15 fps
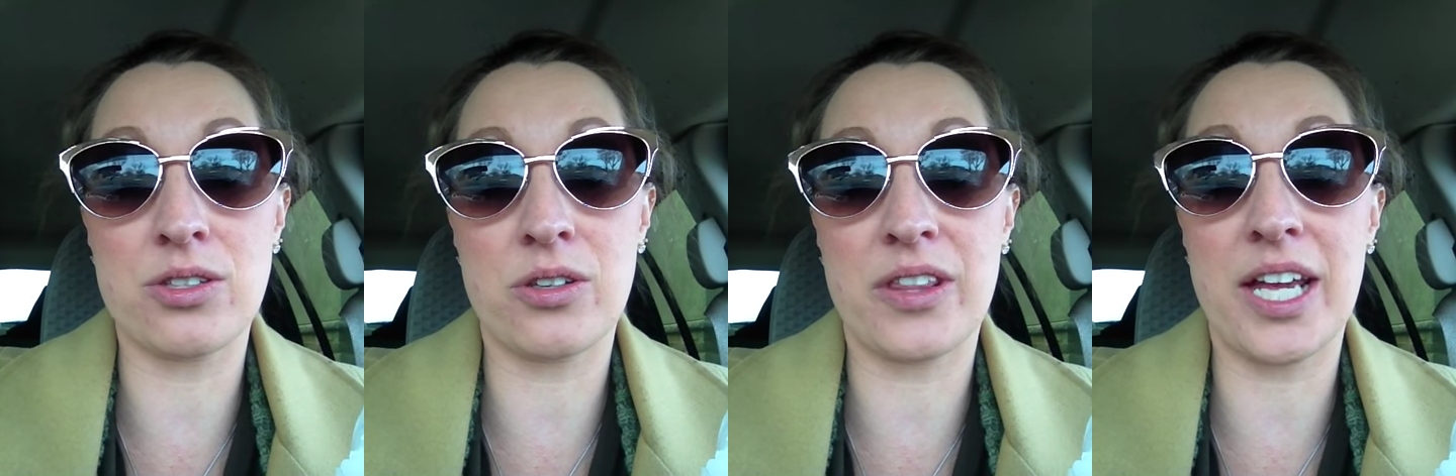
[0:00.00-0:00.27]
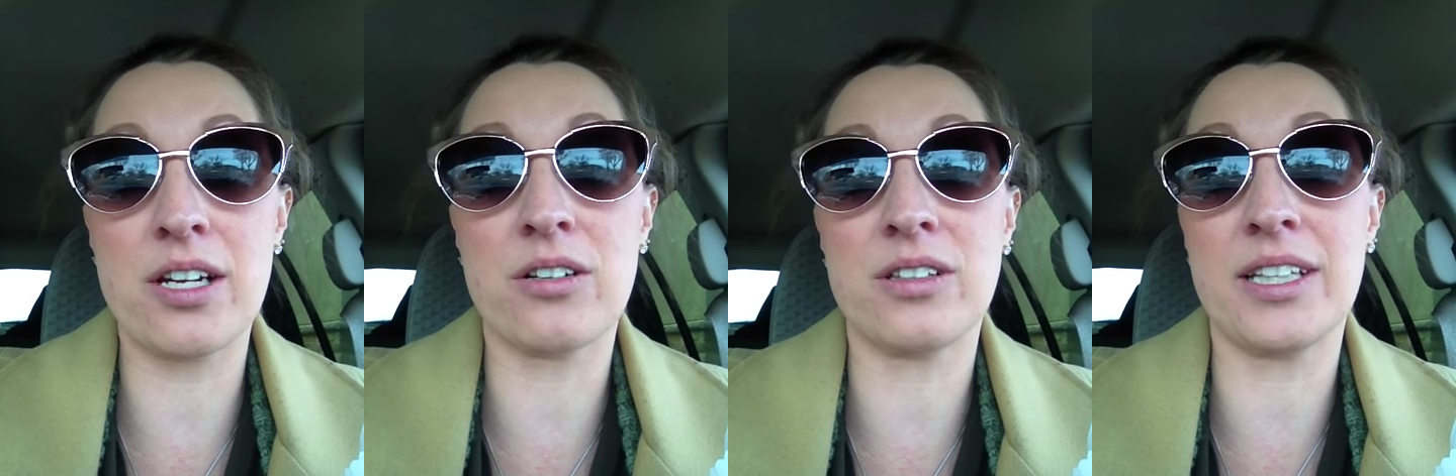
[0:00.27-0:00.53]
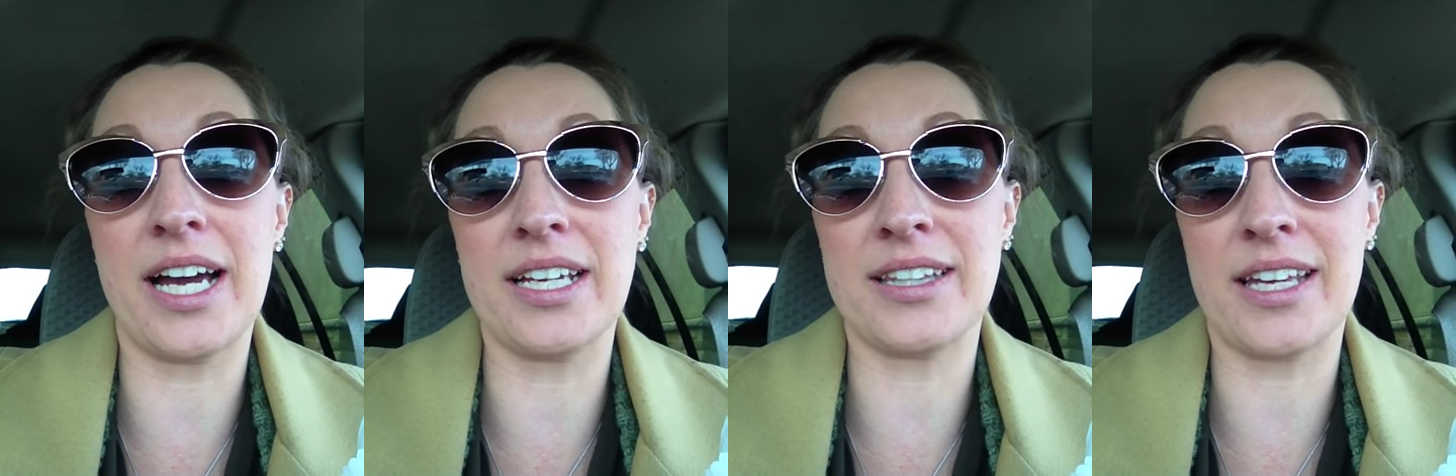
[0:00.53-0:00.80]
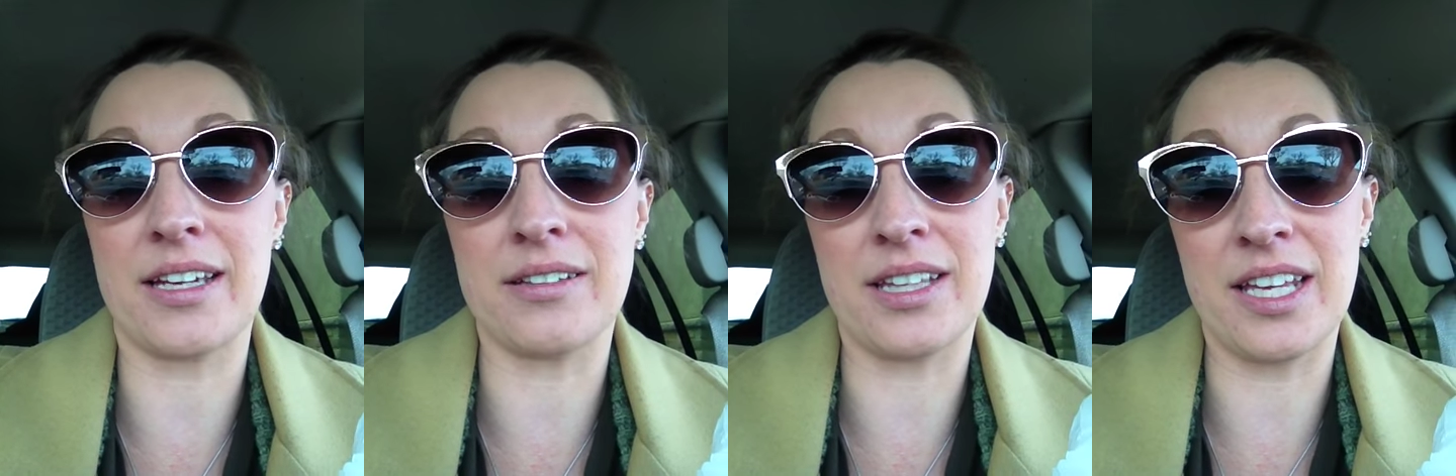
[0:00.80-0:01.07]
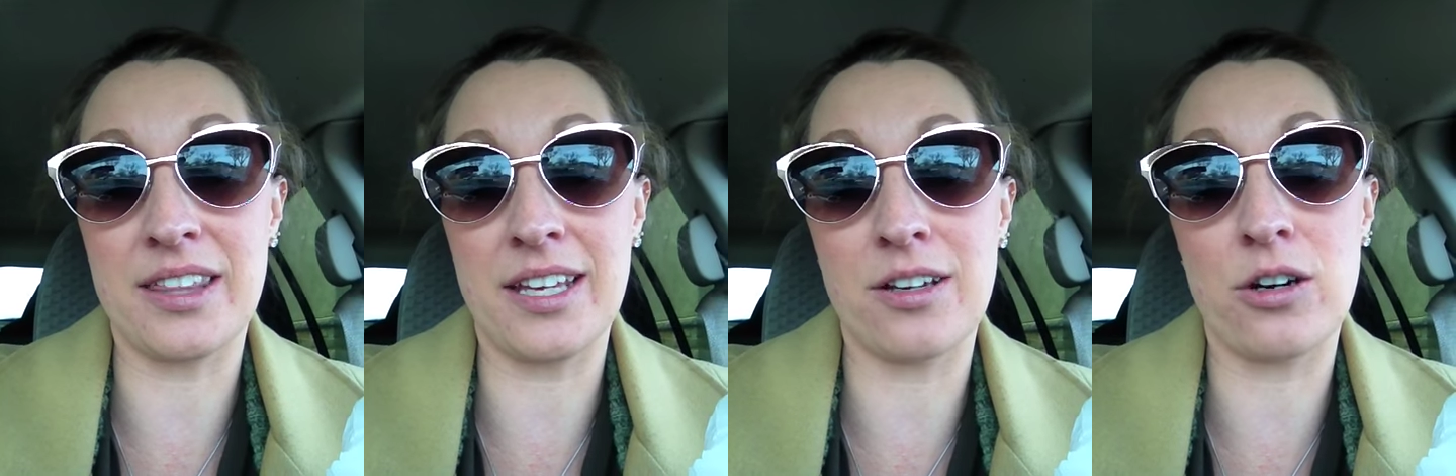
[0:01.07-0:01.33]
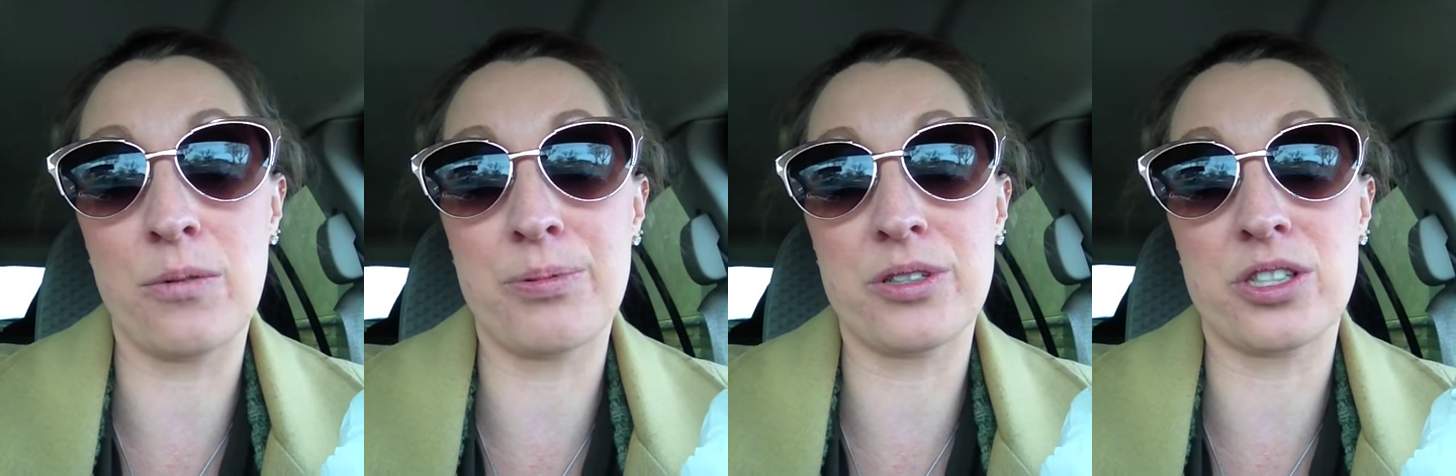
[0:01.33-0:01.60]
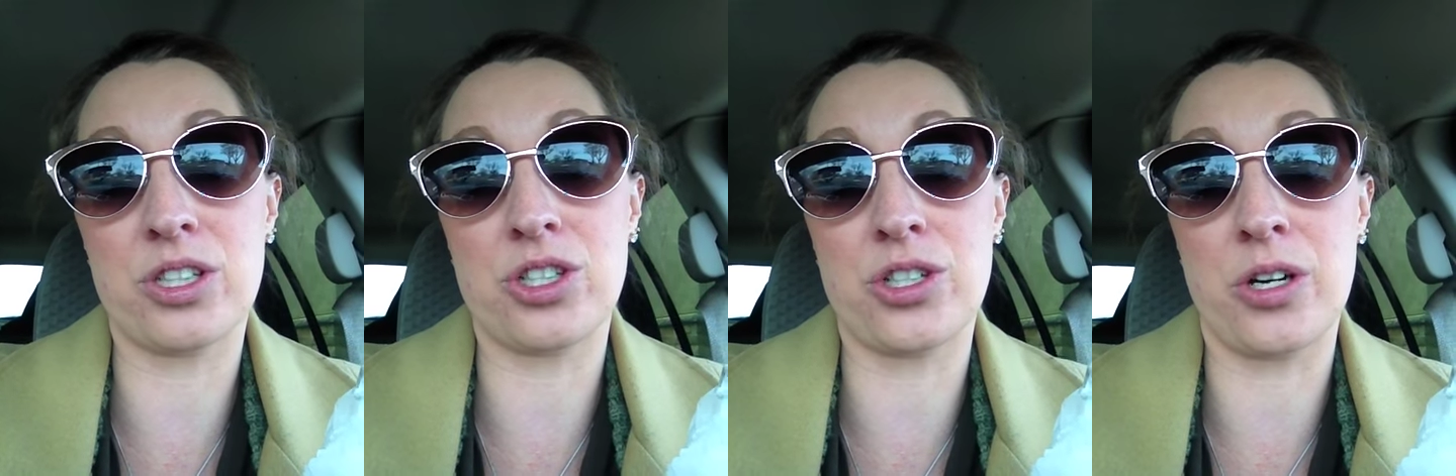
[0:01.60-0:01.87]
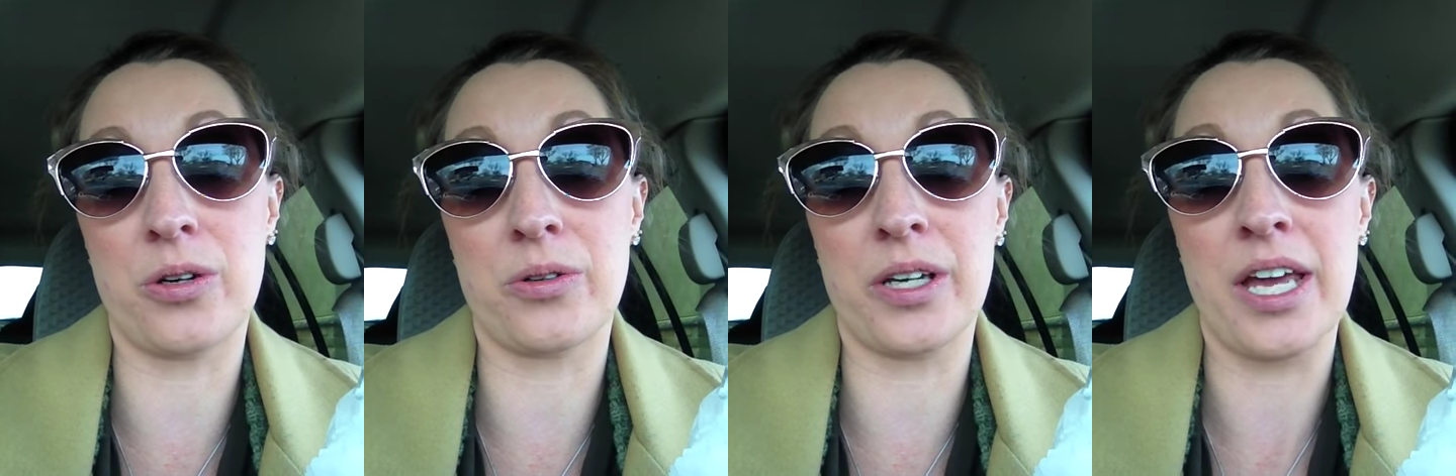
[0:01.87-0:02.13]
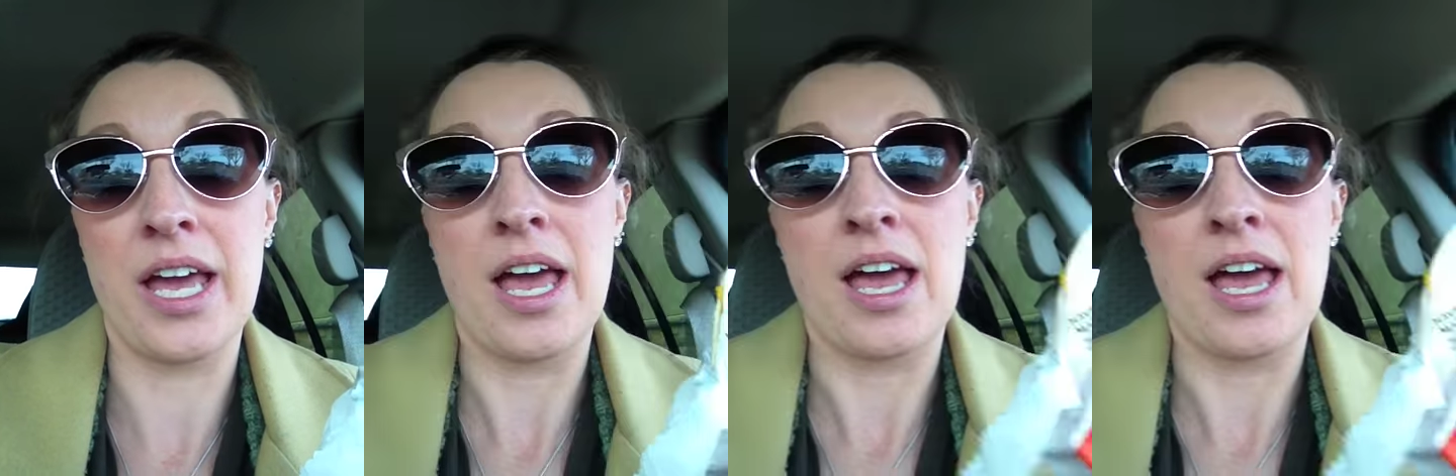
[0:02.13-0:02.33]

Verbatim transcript: so they don't like that. They think Oprah's a joke.